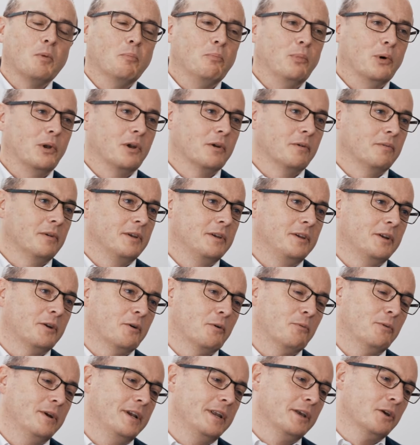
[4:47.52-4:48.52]
But
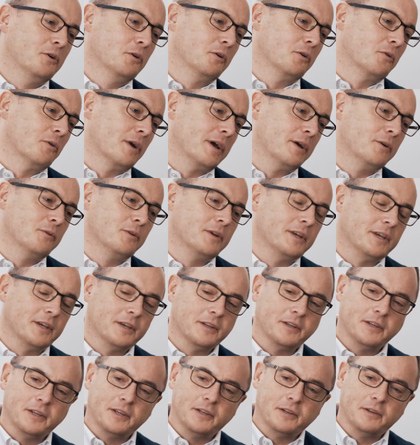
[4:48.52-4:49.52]
really good grounding
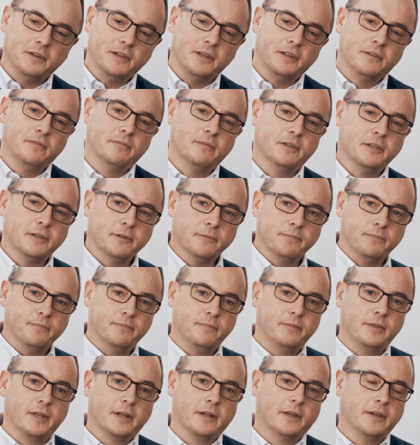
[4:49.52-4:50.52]
in
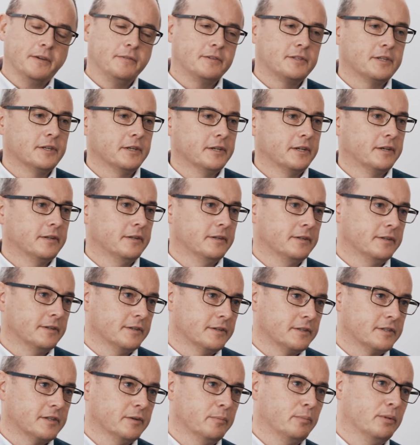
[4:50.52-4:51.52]
the life cycle
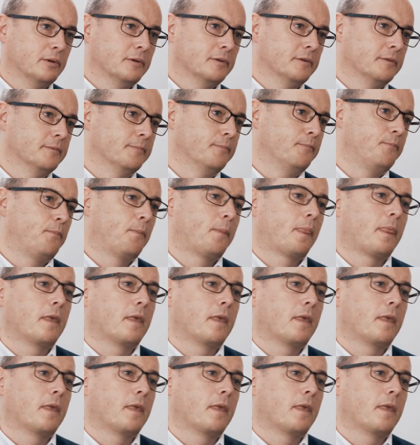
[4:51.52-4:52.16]
discipline